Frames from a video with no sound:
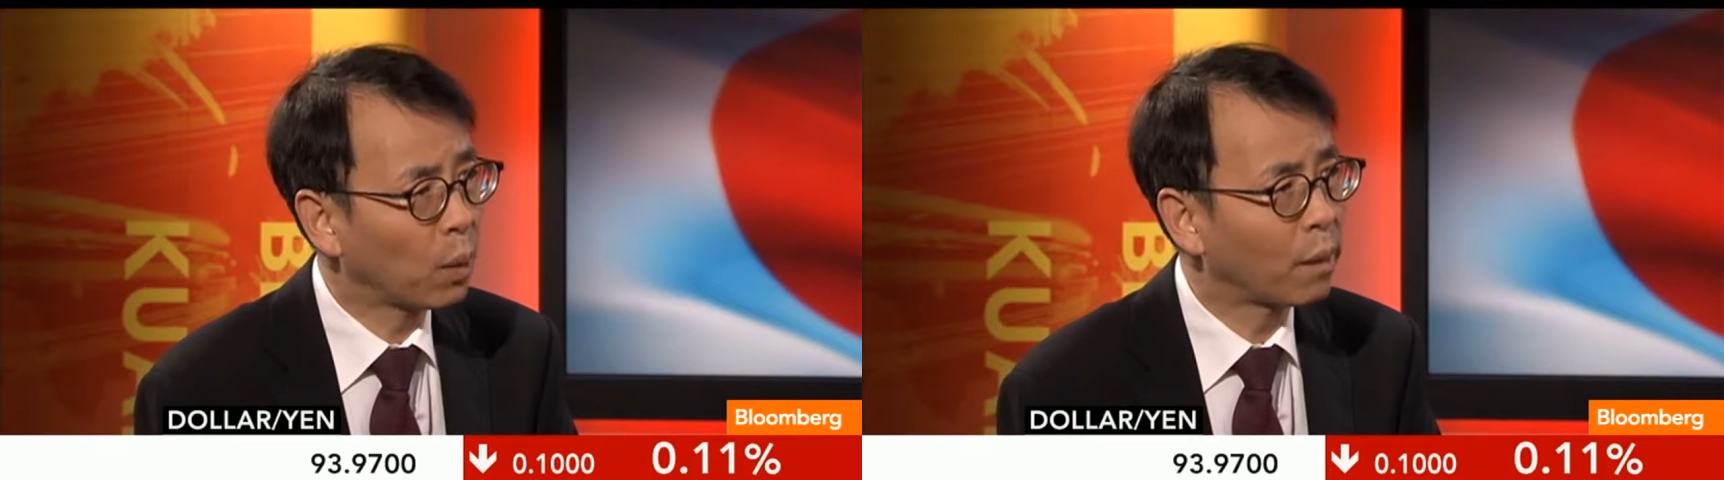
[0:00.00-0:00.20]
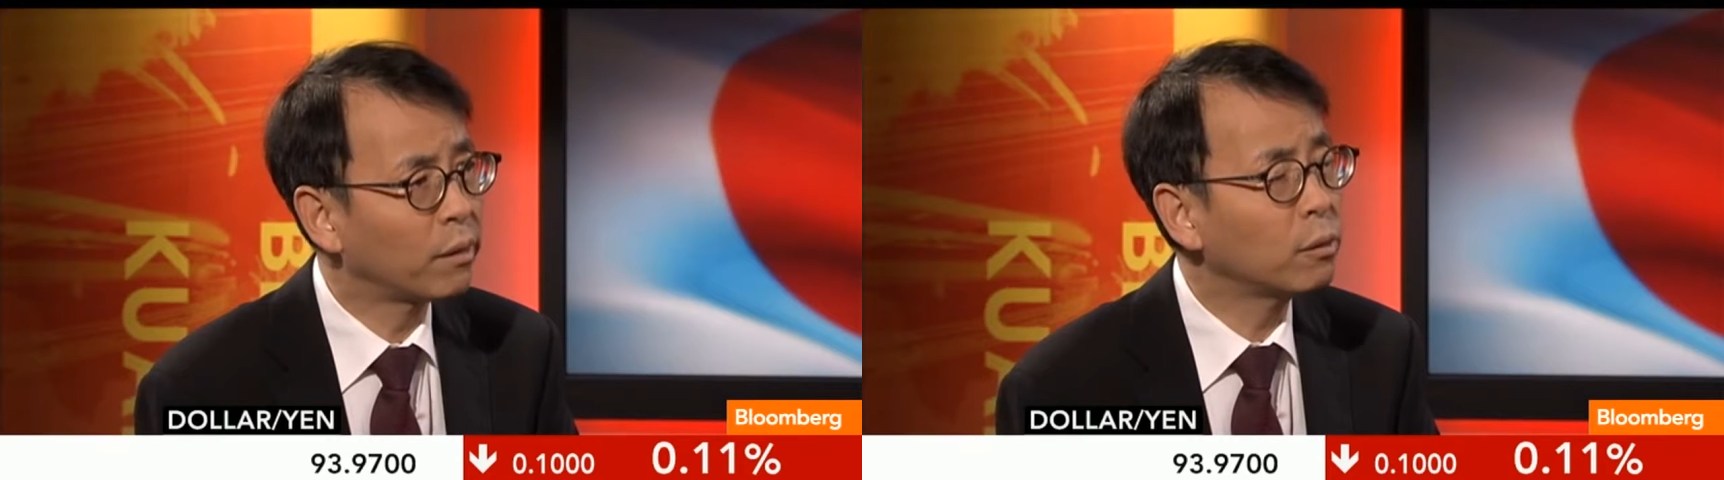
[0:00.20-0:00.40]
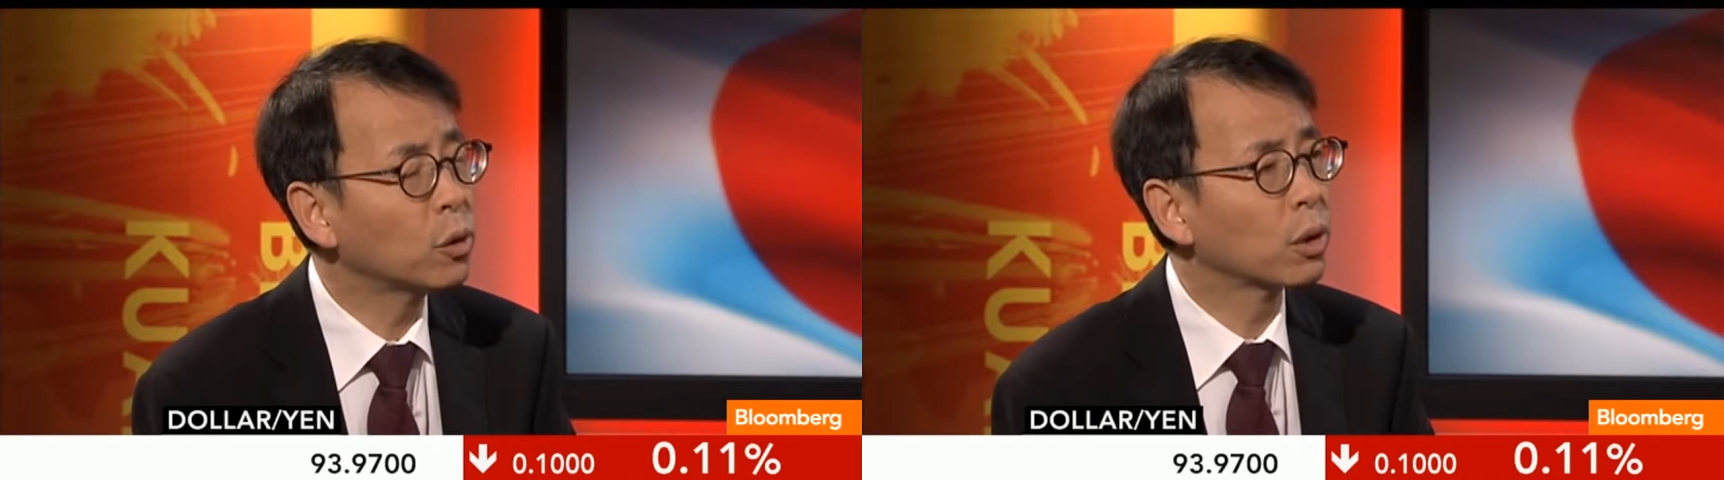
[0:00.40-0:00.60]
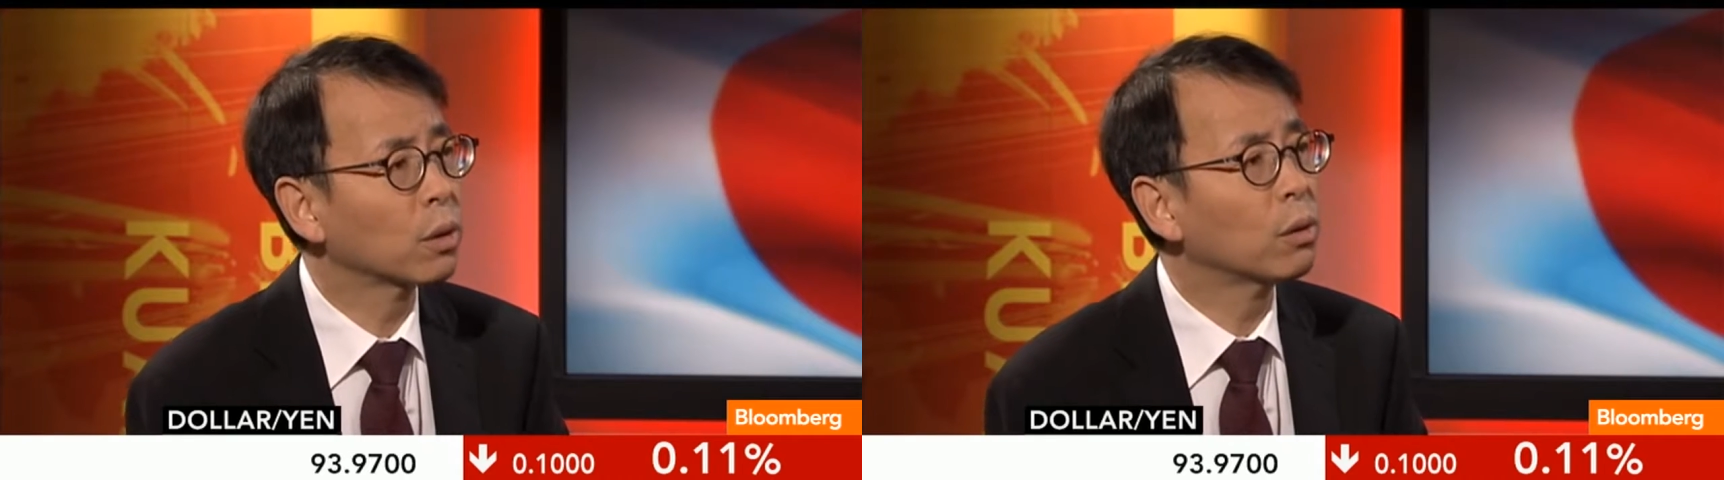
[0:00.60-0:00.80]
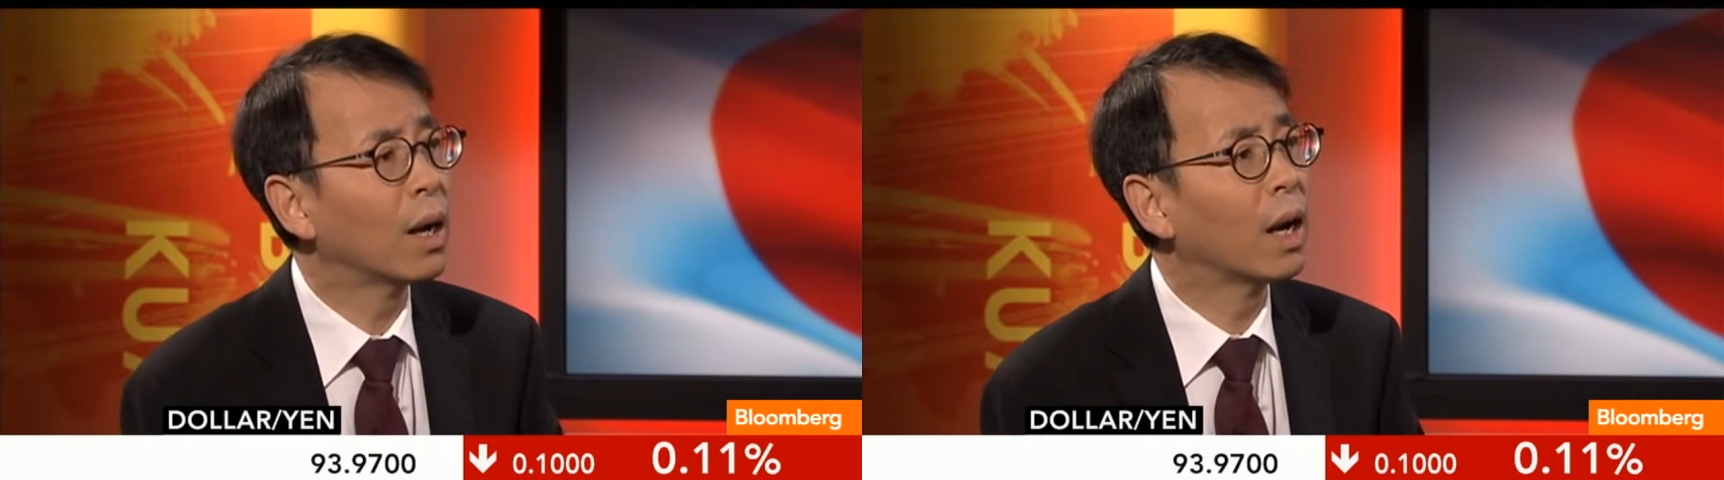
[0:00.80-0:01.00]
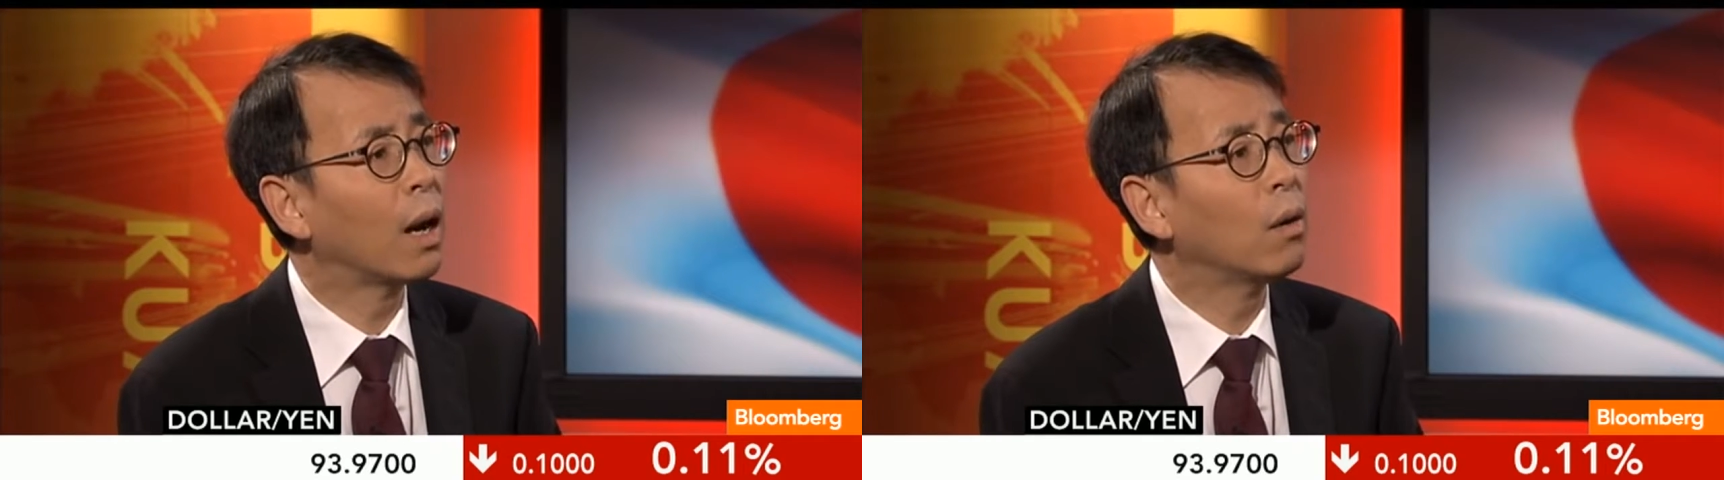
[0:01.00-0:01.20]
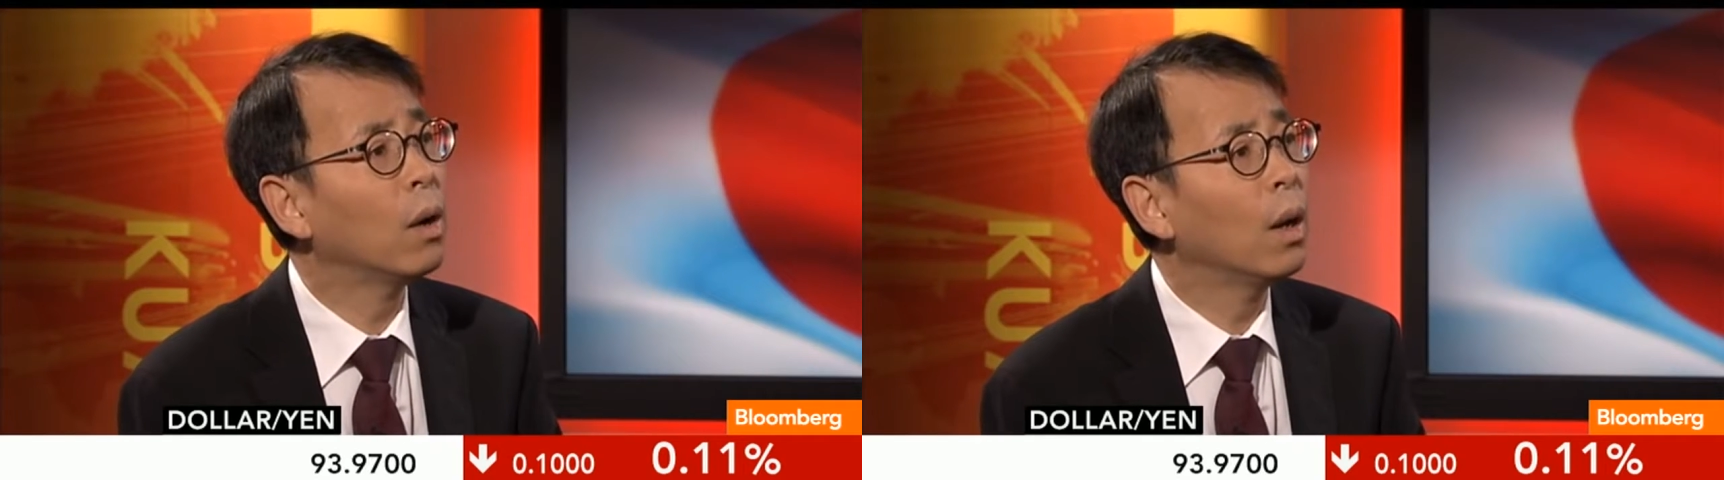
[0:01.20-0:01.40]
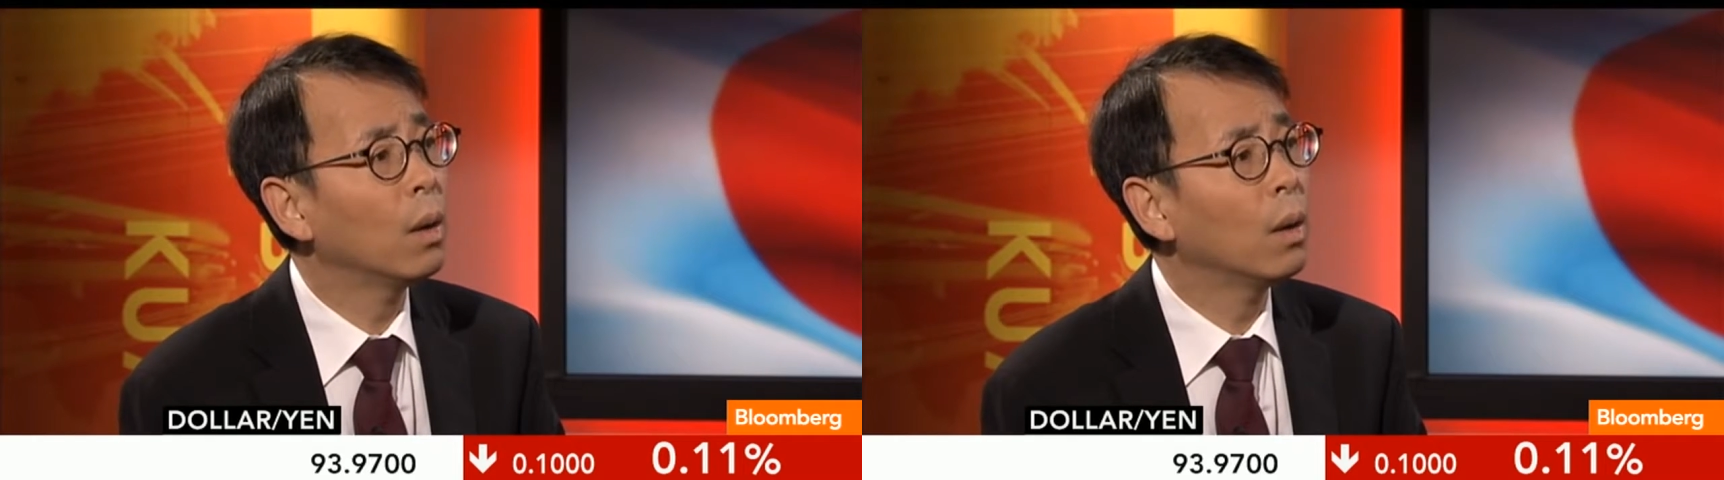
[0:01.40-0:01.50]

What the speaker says: revolution to allow